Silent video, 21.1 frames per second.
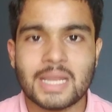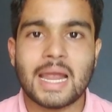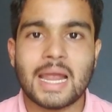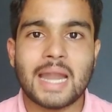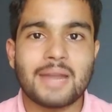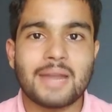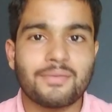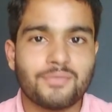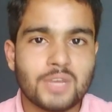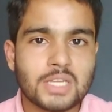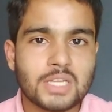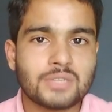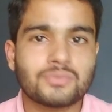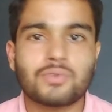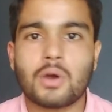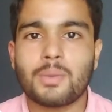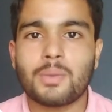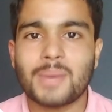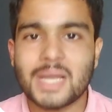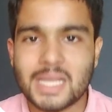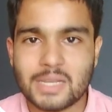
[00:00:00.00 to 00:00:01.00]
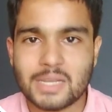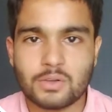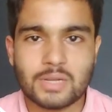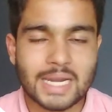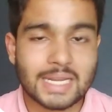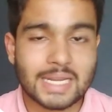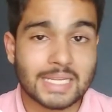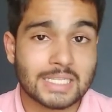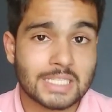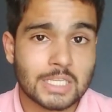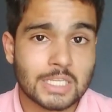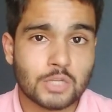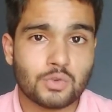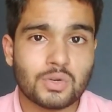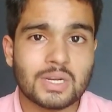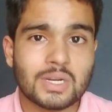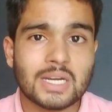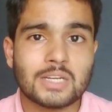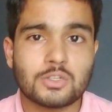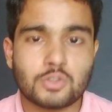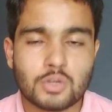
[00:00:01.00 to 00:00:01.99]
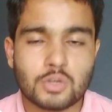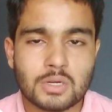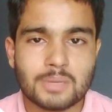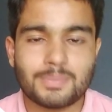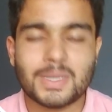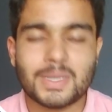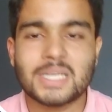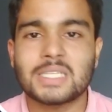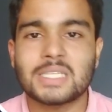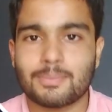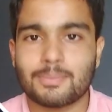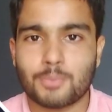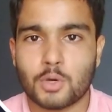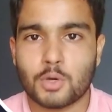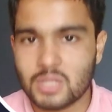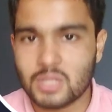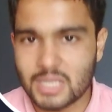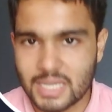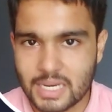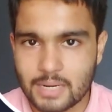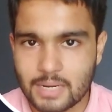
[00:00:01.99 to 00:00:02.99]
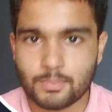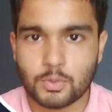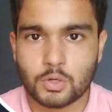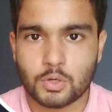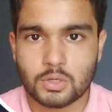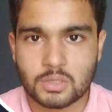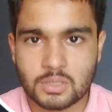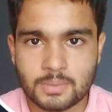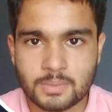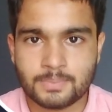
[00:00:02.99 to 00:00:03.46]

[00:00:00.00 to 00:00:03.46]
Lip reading: and which form I get executed should depends upon the input.